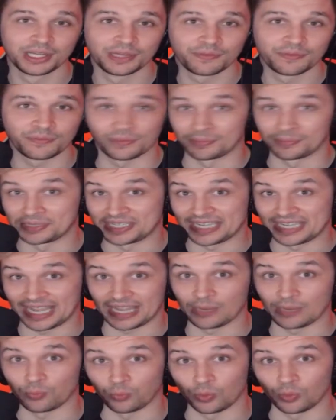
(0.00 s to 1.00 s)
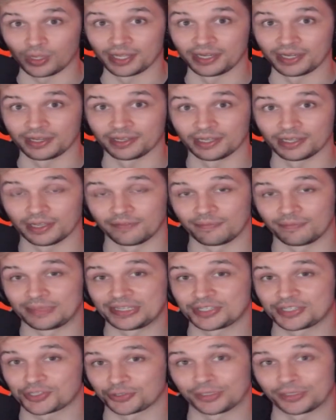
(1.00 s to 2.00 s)
from day one of me
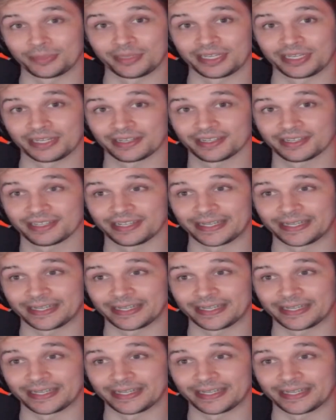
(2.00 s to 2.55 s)
streaming.